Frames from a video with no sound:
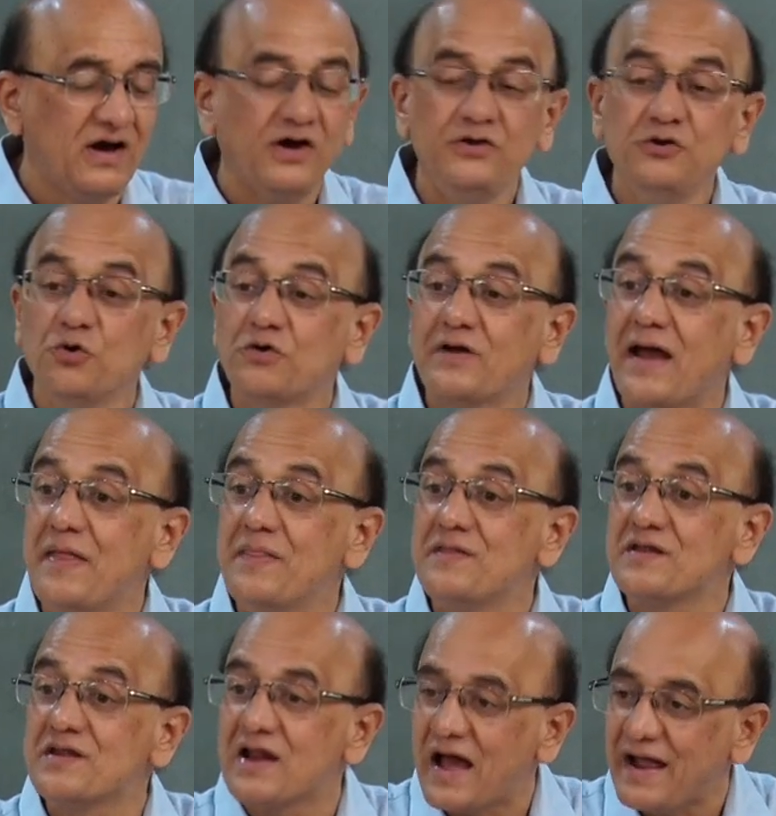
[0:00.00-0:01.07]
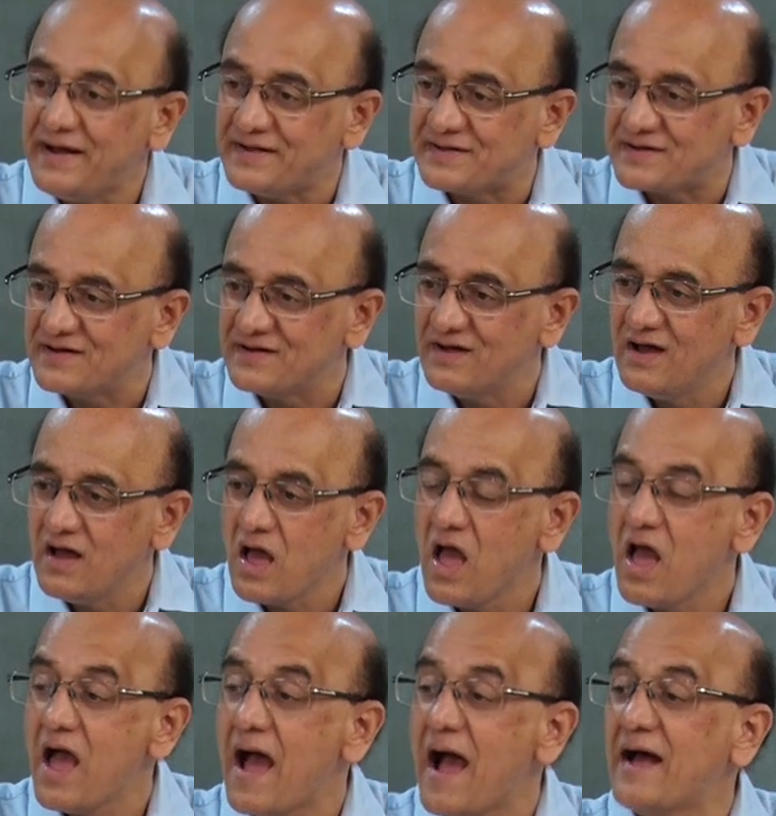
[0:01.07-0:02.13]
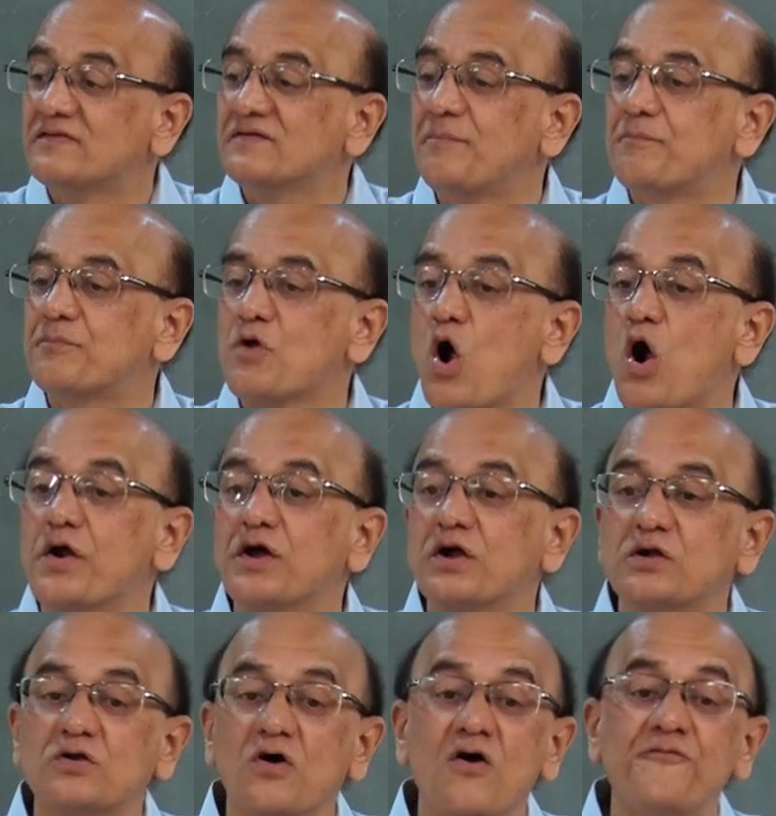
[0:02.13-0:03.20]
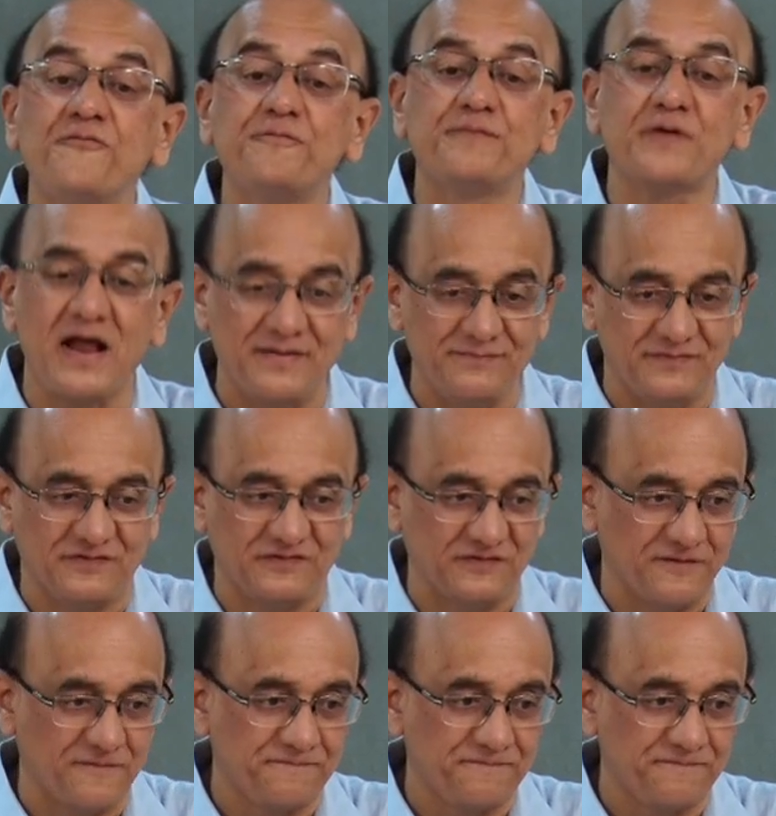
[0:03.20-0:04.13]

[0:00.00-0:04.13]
you can write as a product of primes.